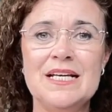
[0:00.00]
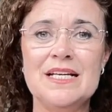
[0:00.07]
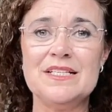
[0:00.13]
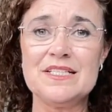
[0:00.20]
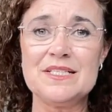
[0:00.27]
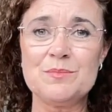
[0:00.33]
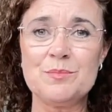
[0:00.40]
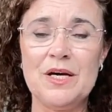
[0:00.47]

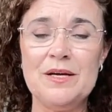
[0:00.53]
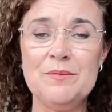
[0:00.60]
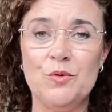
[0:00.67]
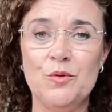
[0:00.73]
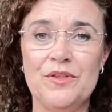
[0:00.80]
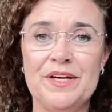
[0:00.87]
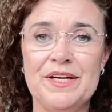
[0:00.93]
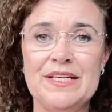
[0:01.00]
despite more
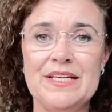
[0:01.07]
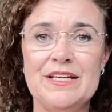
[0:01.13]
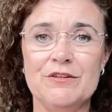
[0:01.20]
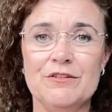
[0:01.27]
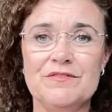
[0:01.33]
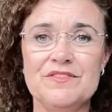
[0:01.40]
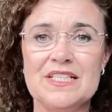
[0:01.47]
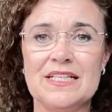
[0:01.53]
than a year
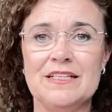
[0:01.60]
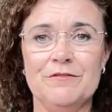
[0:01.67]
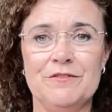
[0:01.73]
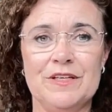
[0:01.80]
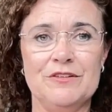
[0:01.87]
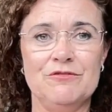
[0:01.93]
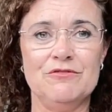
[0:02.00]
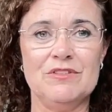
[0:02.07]
of
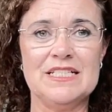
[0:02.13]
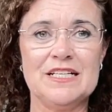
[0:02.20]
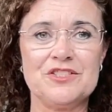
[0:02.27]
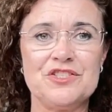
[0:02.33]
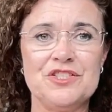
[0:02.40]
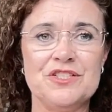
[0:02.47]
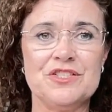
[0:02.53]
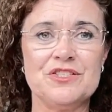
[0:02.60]
significant
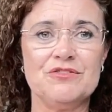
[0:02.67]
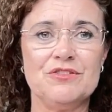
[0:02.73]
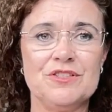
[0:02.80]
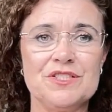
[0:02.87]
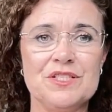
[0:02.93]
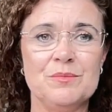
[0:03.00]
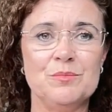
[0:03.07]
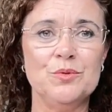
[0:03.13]
reductions across
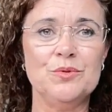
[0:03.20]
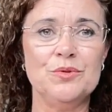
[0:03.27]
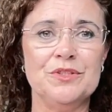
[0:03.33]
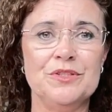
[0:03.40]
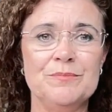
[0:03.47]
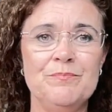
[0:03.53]
the board.